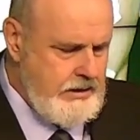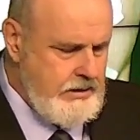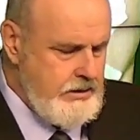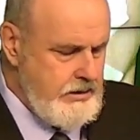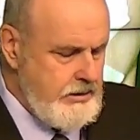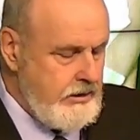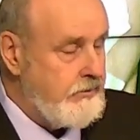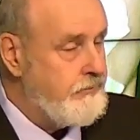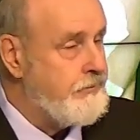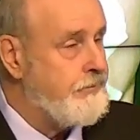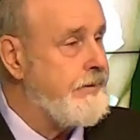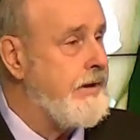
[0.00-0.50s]

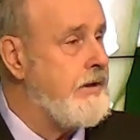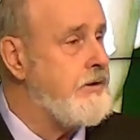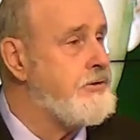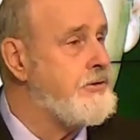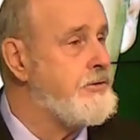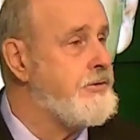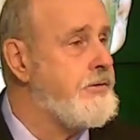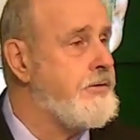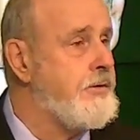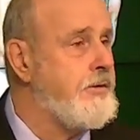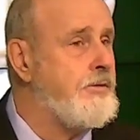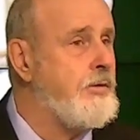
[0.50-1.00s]
In
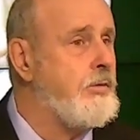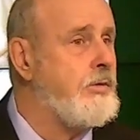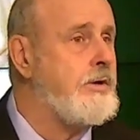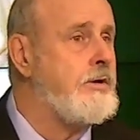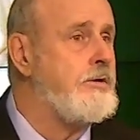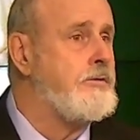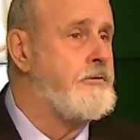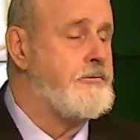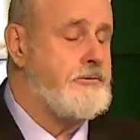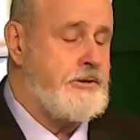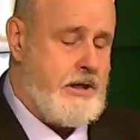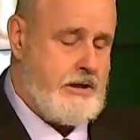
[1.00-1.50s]
French, the word
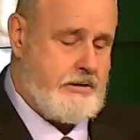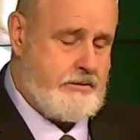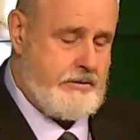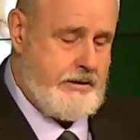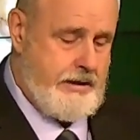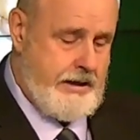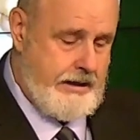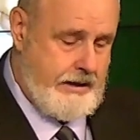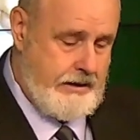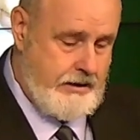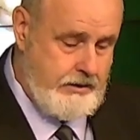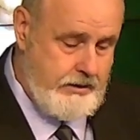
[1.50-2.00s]

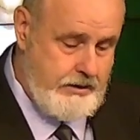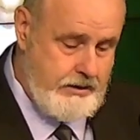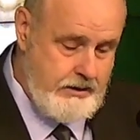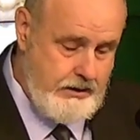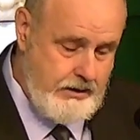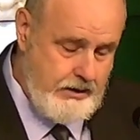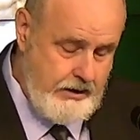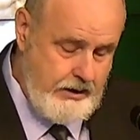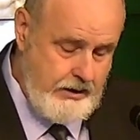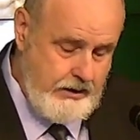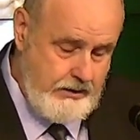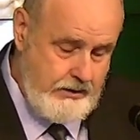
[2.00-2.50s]
sacré
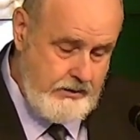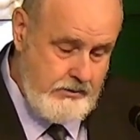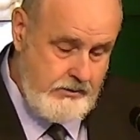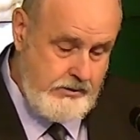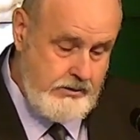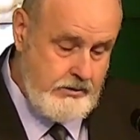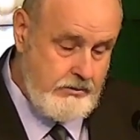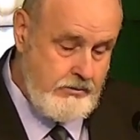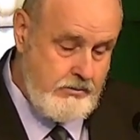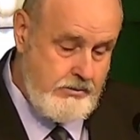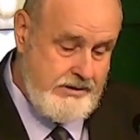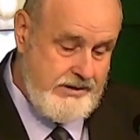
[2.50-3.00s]
is
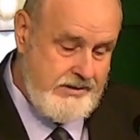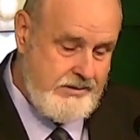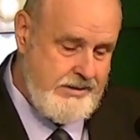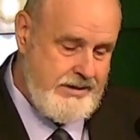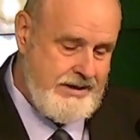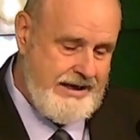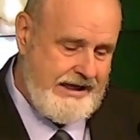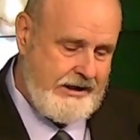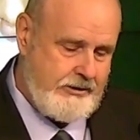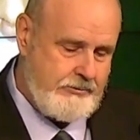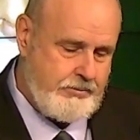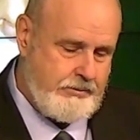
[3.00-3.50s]
used as an
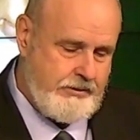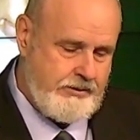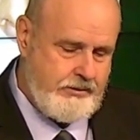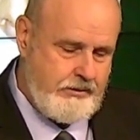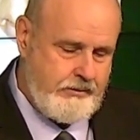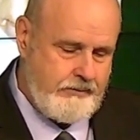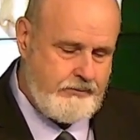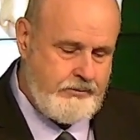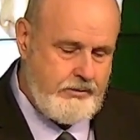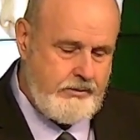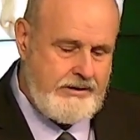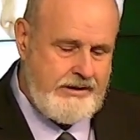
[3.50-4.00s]

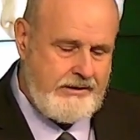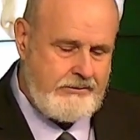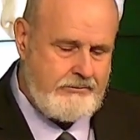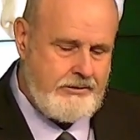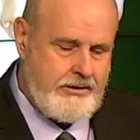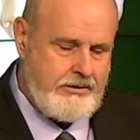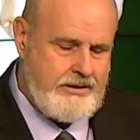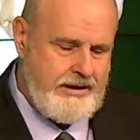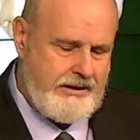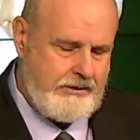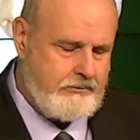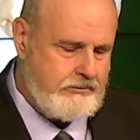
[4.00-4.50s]
expletive to
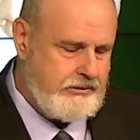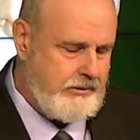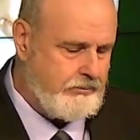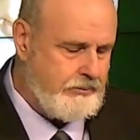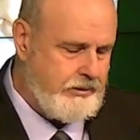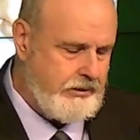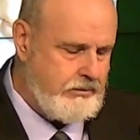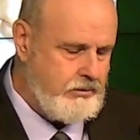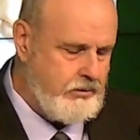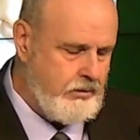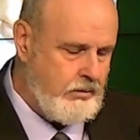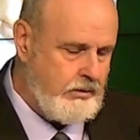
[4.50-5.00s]
designate
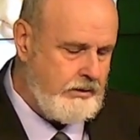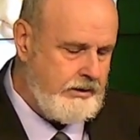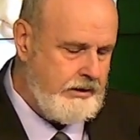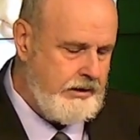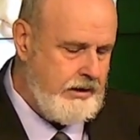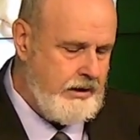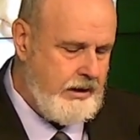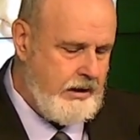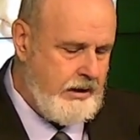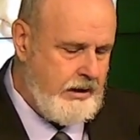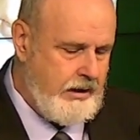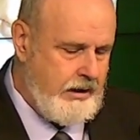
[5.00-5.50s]
something holy.
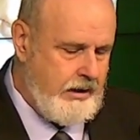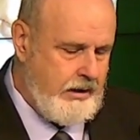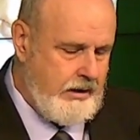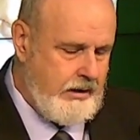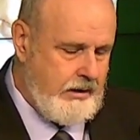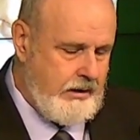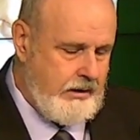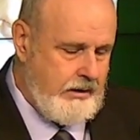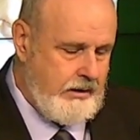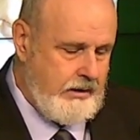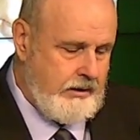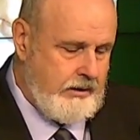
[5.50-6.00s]

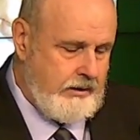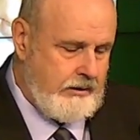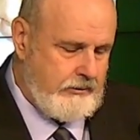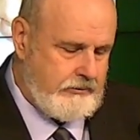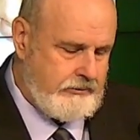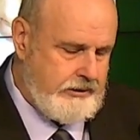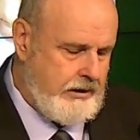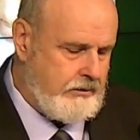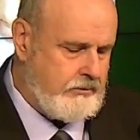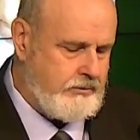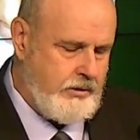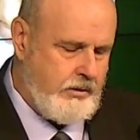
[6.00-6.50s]

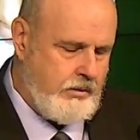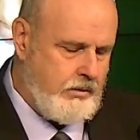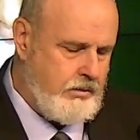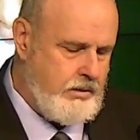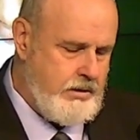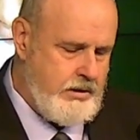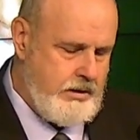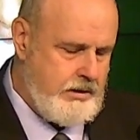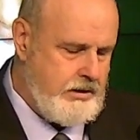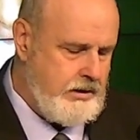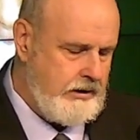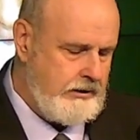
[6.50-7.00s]
Sancto
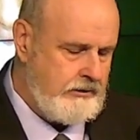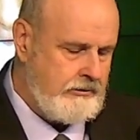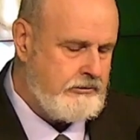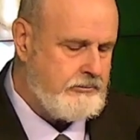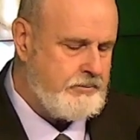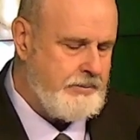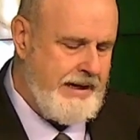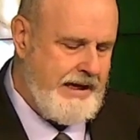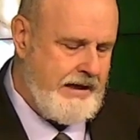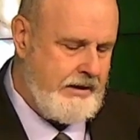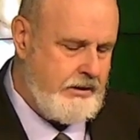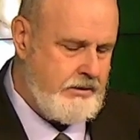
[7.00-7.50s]
in
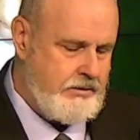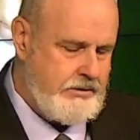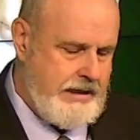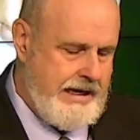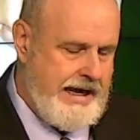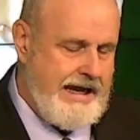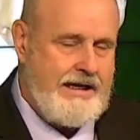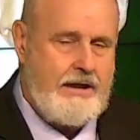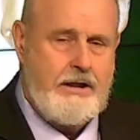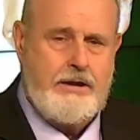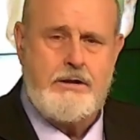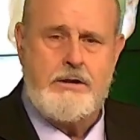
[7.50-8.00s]
Spanish,
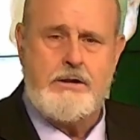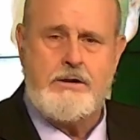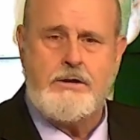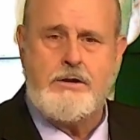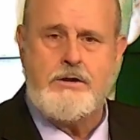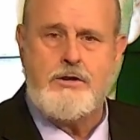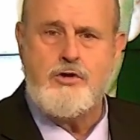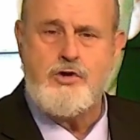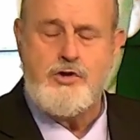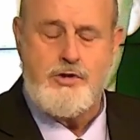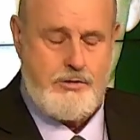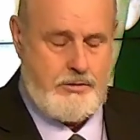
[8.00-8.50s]
Heilige
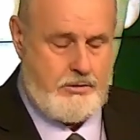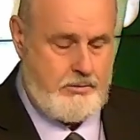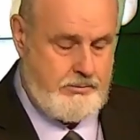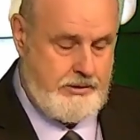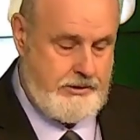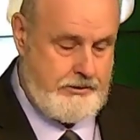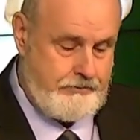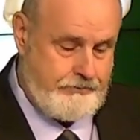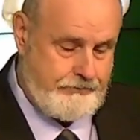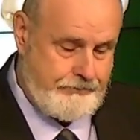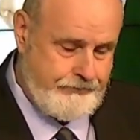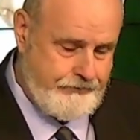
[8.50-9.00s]
in
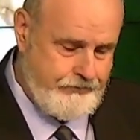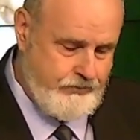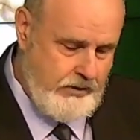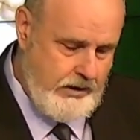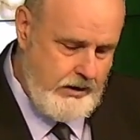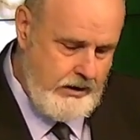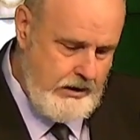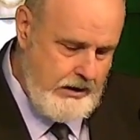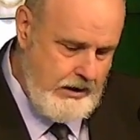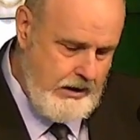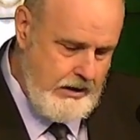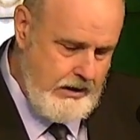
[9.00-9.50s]
German.
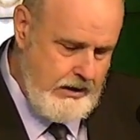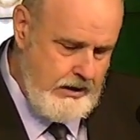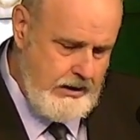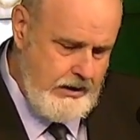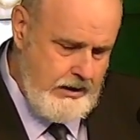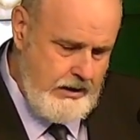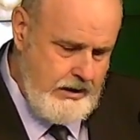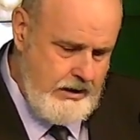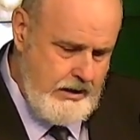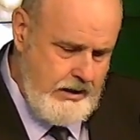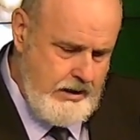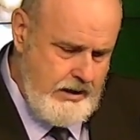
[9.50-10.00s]

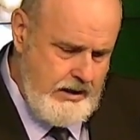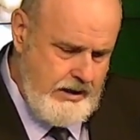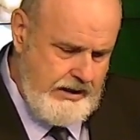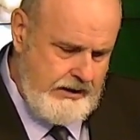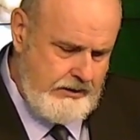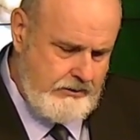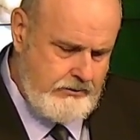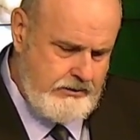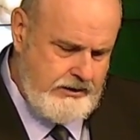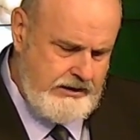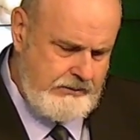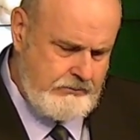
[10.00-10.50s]
It
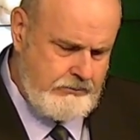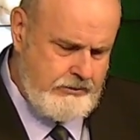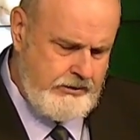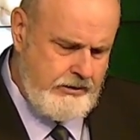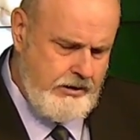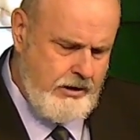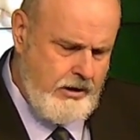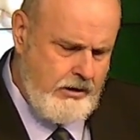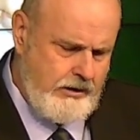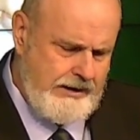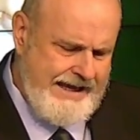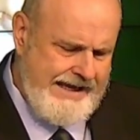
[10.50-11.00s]
seems that
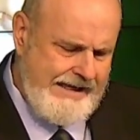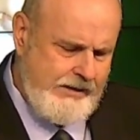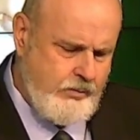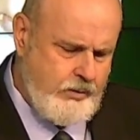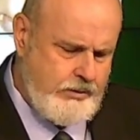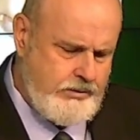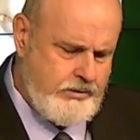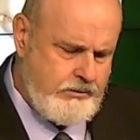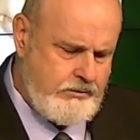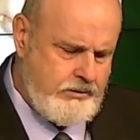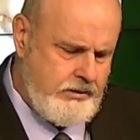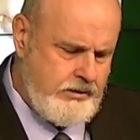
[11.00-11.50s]
all
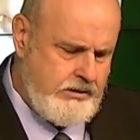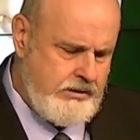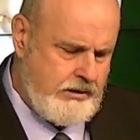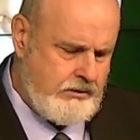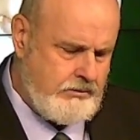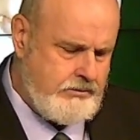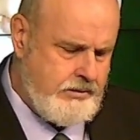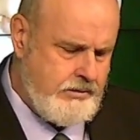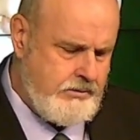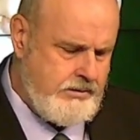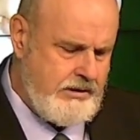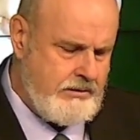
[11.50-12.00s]
languages and
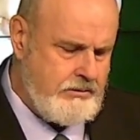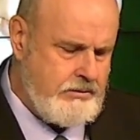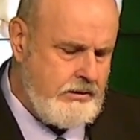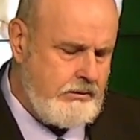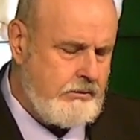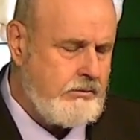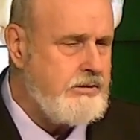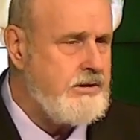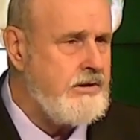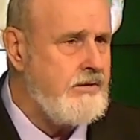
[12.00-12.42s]
cultures are guilty